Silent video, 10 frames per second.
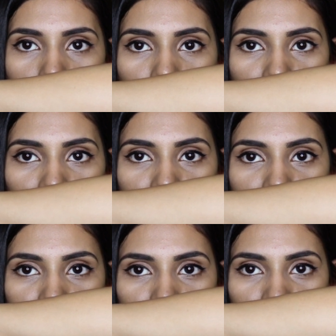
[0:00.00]
That is
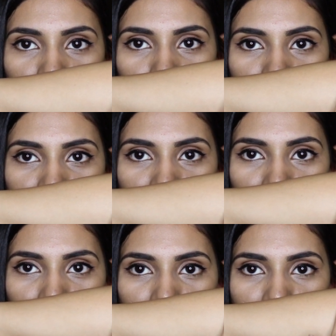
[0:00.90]
such a pretty
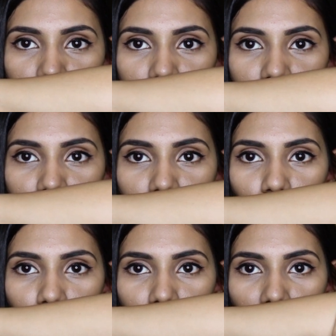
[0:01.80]
shade.
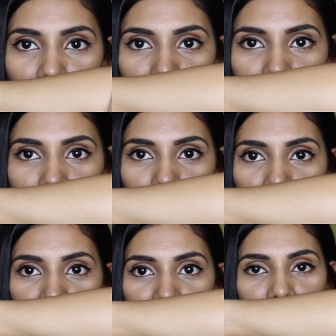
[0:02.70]
So nice. I
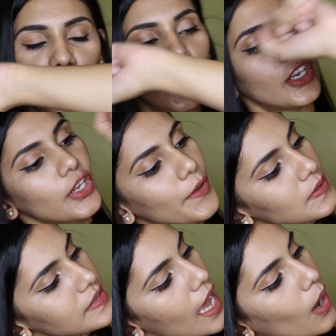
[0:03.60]
think you can
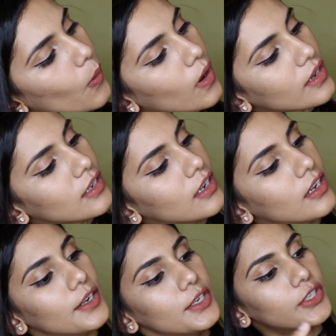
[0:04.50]
use that one
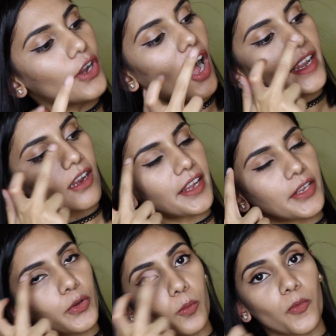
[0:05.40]
to highlight
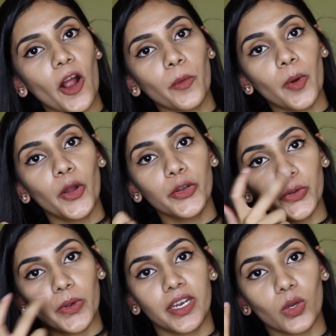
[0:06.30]
your brow bone,
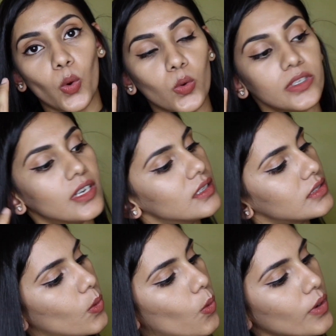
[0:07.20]
your inner
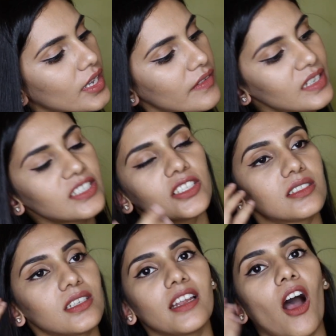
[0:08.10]
corners, or even
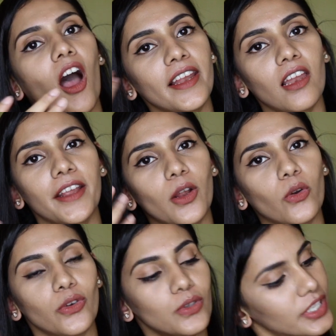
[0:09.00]
just a highlight on
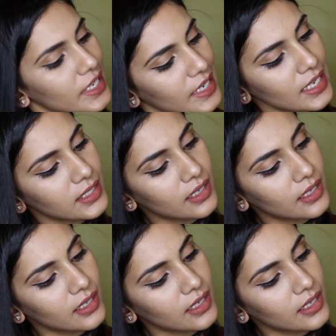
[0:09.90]
your cheeks.